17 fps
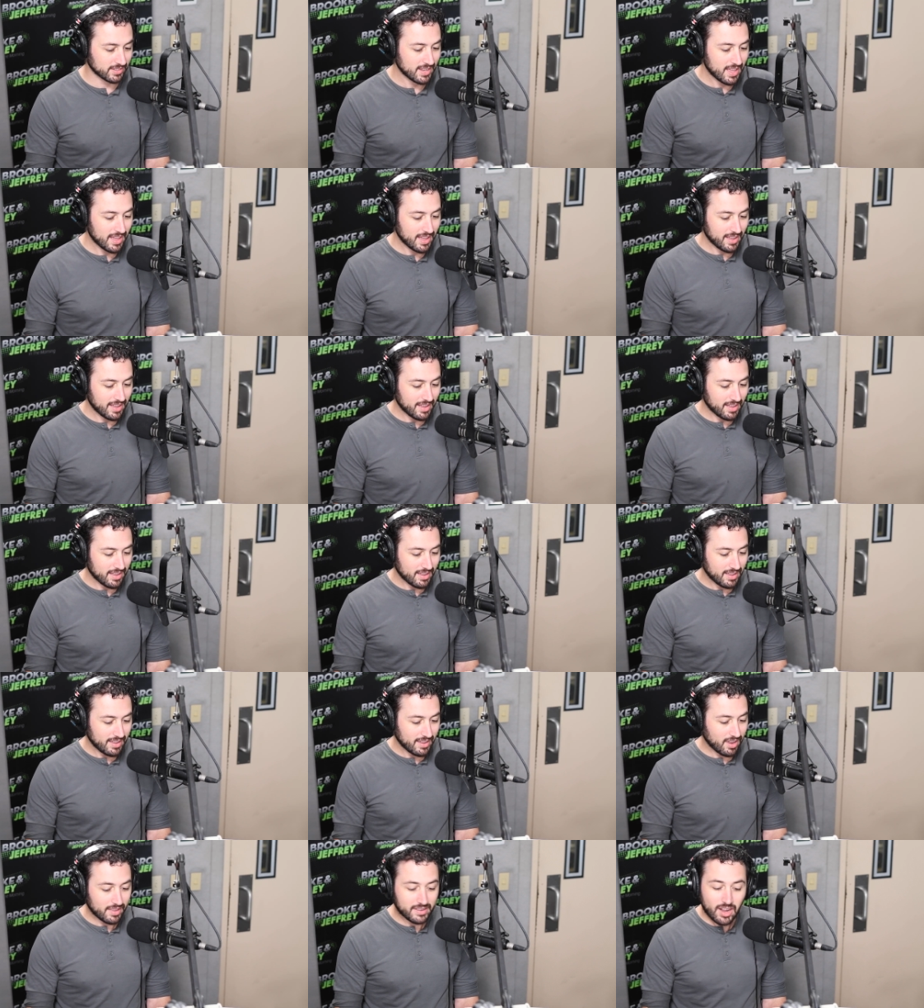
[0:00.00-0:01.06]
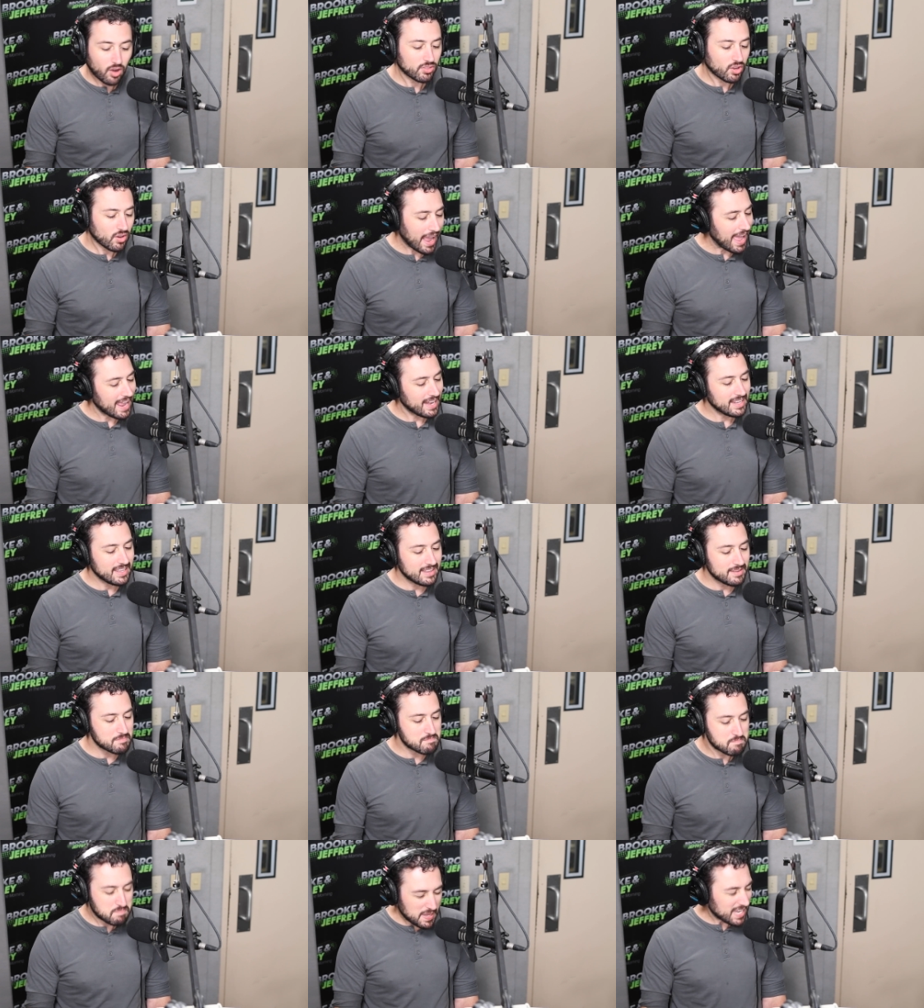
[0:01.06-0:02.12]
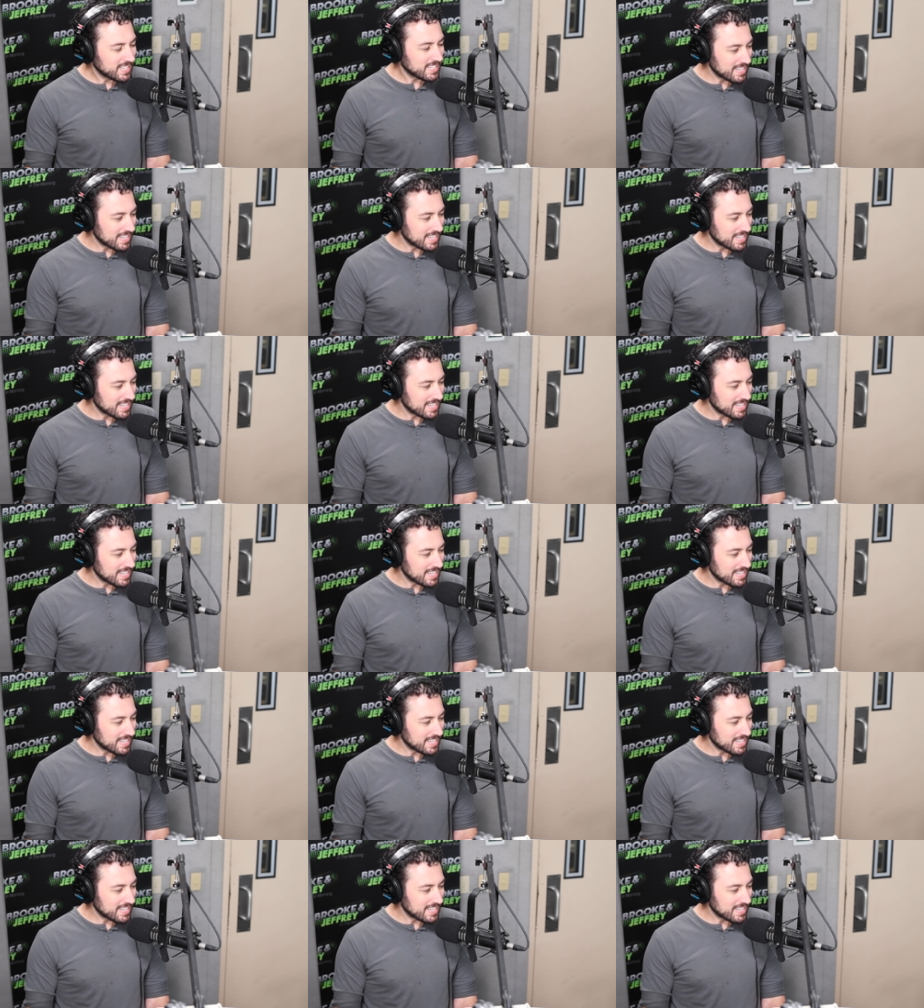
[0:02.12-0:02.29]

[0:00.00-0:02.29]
That's for sure. And are there any big